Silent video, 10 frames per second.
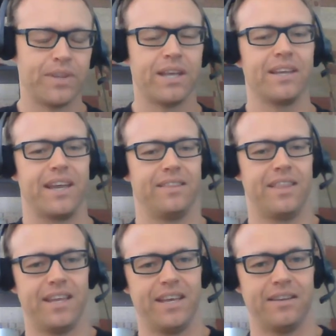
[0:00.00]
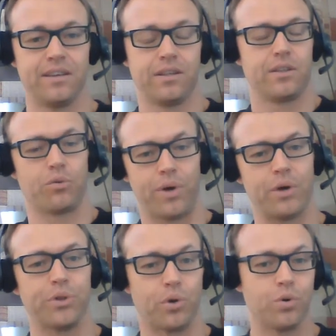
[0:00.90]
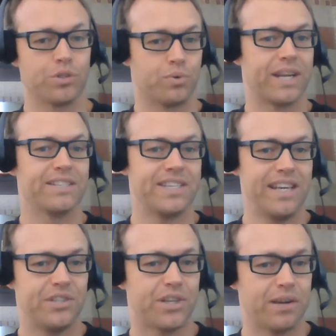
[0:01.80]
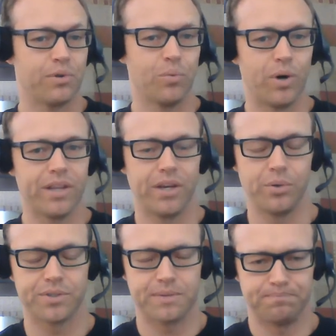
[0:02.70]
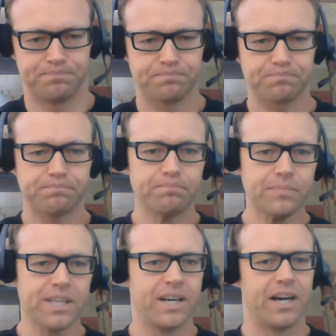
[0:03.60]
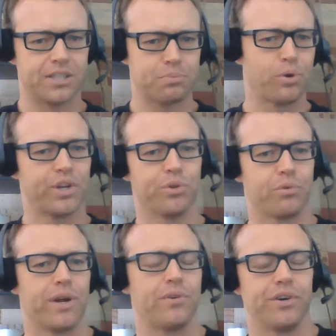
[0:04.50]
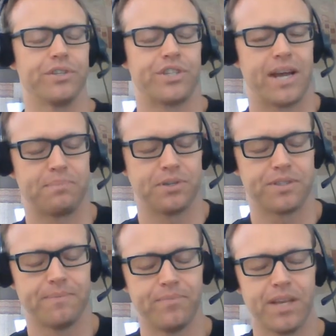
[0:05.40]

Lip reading: and then throughout the course, we're going to see each and every one of those sprinkled throughout all the chapters.